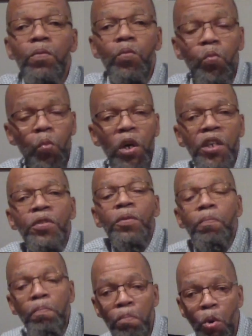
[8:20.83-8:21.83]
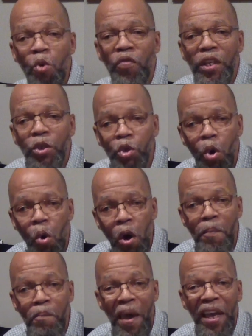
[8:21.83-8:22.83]
was moving
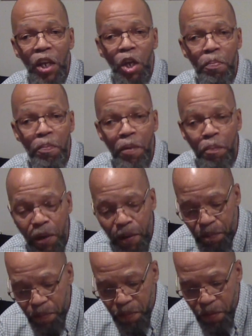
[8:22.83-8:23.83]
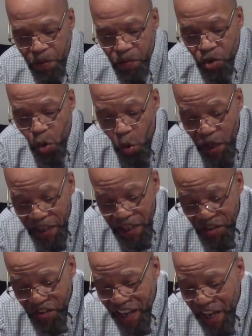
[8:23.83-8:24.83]
toward making a commitment. So what did he
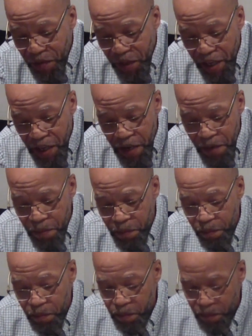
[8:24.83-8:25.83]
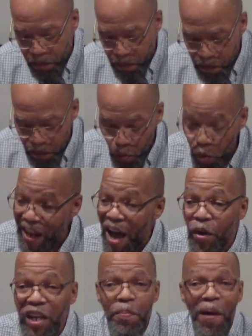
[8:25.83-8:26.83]
say at the end?
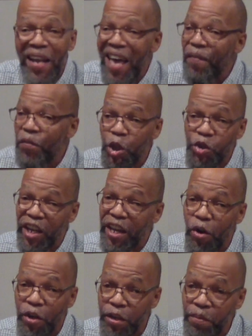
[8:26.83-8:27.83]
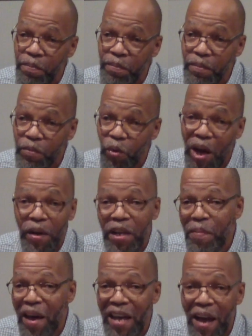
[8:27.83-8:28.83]
Without anybody having to tell him, without
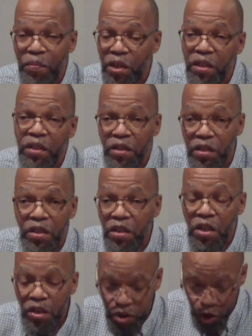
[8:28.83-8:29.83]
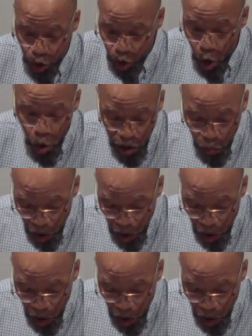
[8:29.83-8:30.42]
anybody having to, to, to show him